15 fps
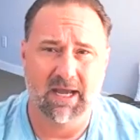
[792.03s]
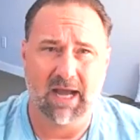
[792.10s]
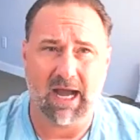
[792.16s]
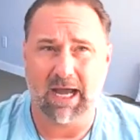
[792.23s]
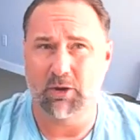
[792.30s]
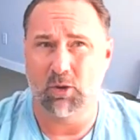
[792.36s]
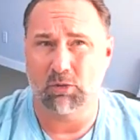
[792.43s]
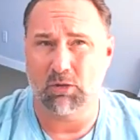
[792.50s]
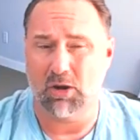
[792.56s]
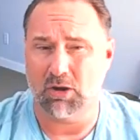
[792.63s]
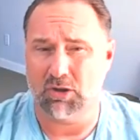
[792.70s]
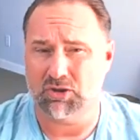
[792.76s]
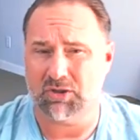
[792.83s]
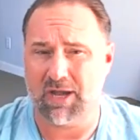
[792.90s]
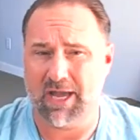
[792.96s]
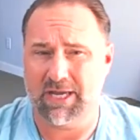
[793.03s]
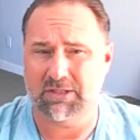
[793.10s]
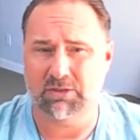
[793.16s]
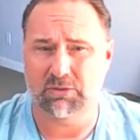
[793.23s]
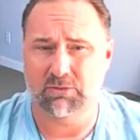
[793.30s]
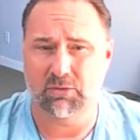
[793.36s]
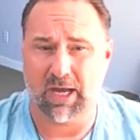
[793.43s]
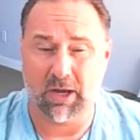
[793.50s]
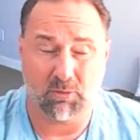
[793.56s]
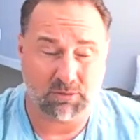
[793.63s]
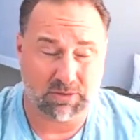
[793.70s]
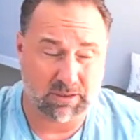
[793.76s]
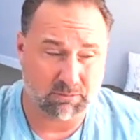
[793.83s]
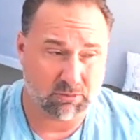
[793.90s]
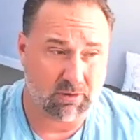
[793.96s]
I no longer try to, I don't
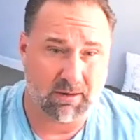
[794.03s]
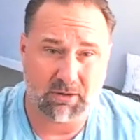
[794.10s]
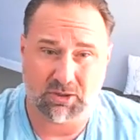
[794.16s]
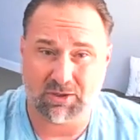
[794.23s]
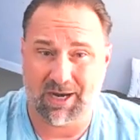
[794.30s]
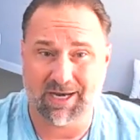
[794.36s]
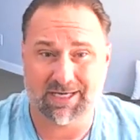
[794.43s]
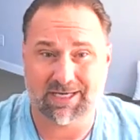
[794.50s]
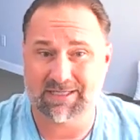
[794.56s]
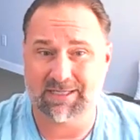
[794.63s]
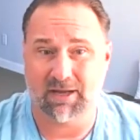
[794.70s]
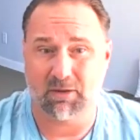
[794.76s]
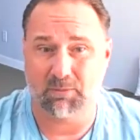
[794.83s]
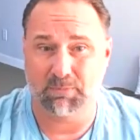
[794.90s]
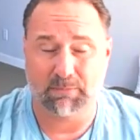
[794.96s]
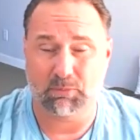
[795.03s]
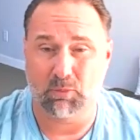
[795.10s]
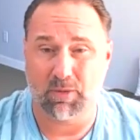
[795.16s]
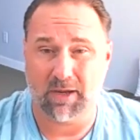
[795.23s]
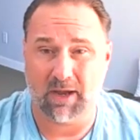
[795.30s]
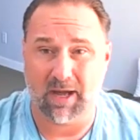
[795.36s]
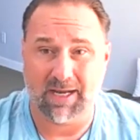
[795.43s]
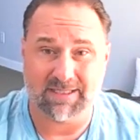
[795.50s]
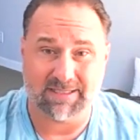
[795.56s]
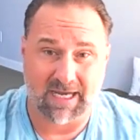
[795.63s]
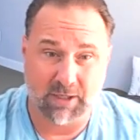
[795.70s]
subscribe to trying to tell people what God is.